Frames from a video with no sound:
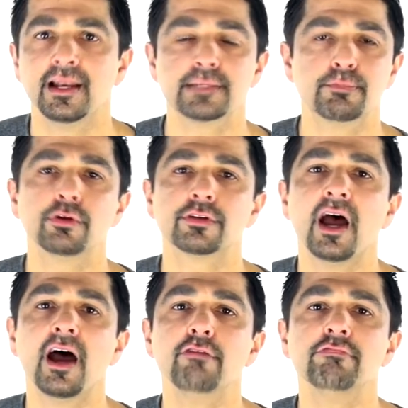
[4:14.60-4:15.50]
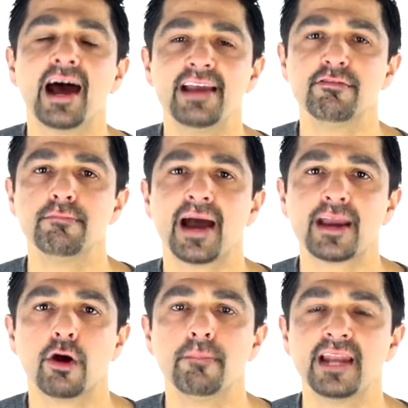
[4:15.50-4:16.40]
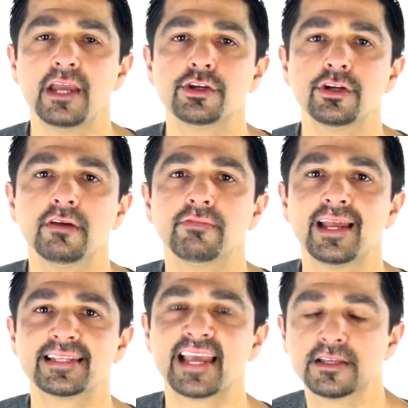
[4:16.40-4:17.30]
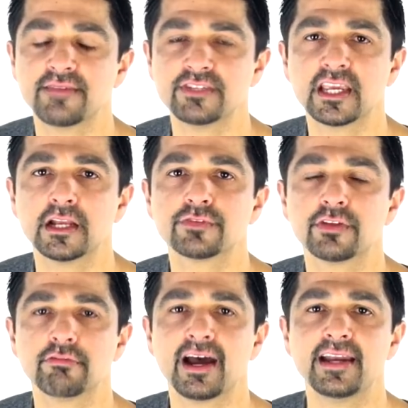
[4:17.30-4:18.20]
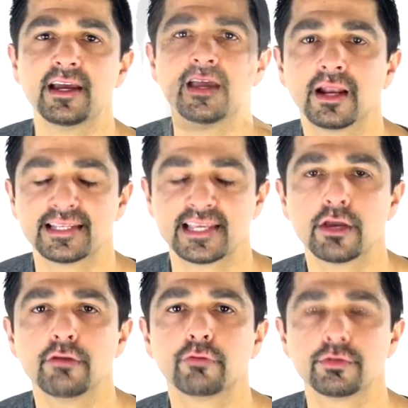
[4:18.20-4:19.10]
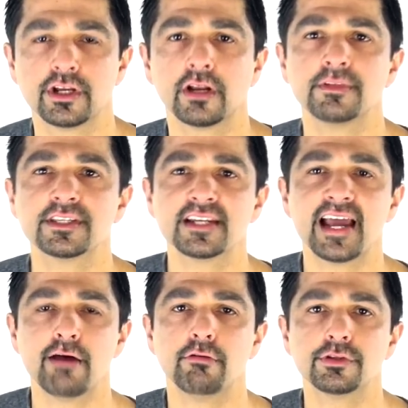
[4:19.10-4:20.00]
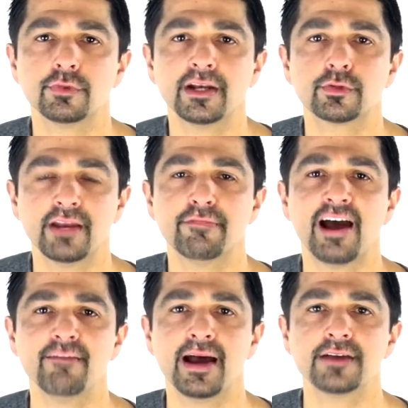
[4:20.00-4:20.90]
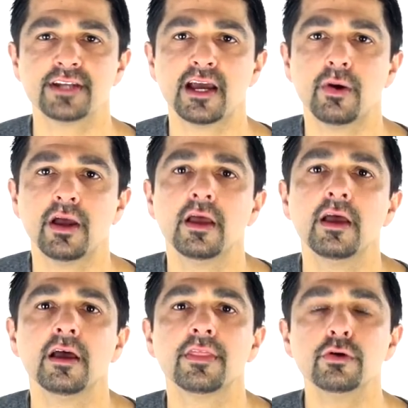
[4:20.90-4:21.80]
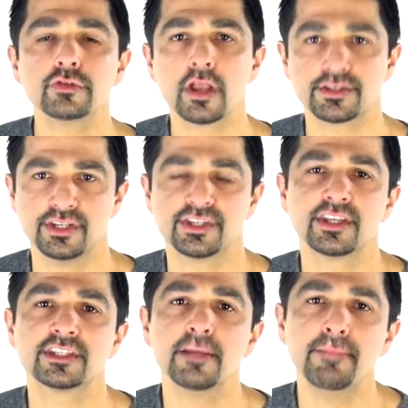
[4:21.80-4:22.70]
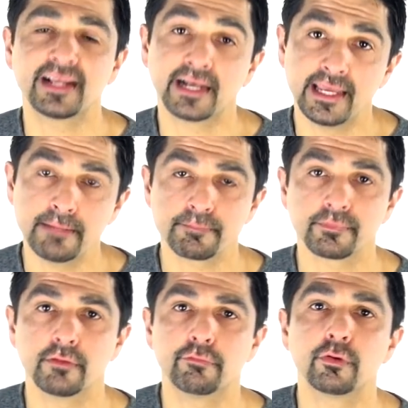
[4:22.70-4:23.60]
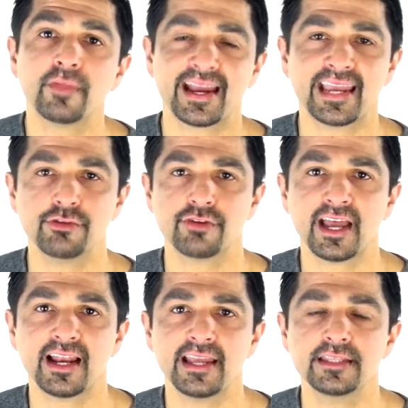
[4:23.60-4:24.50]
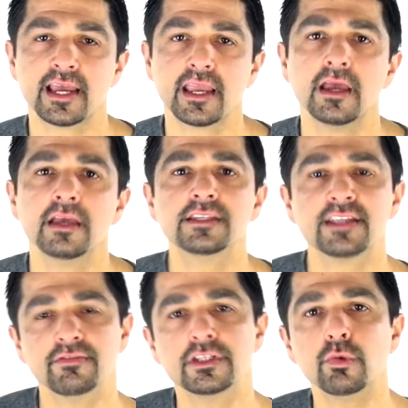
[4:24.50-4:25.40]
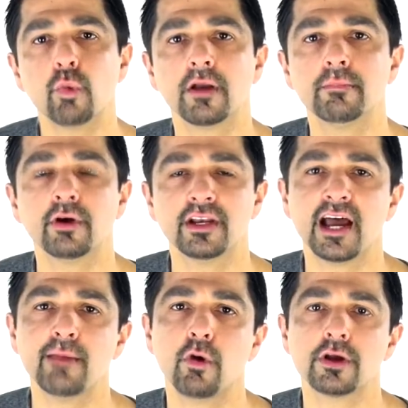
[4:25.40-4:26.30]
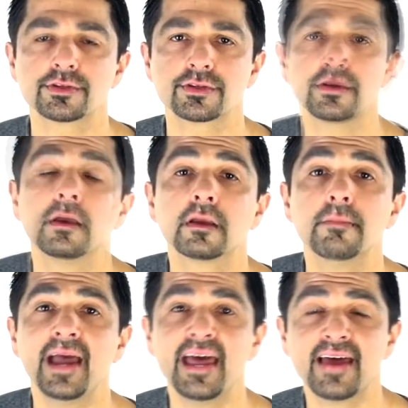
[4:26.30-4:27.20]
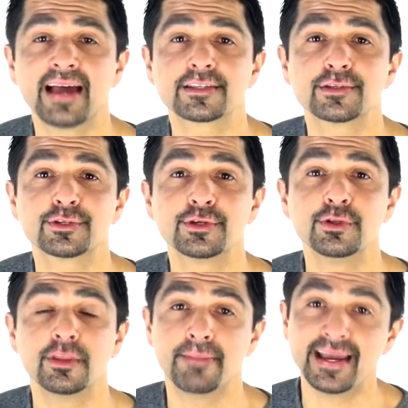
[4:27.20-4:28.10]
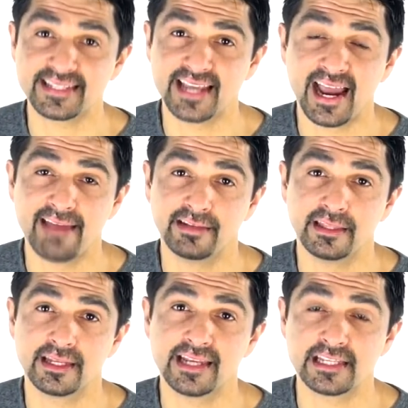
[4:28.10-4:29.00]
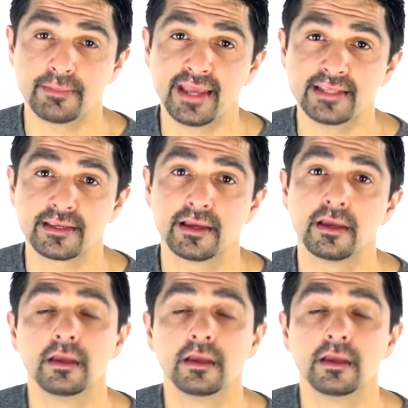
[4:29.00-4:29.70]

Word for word: Let's put a rider and bike combination of, let's say, 70 kilos for the rider, let's say going 40 kilometers an hour or 25 miles an hour. Those losses typically for that Kendra Caliente, 71.9 watts. Compare that to the best tyre in the database,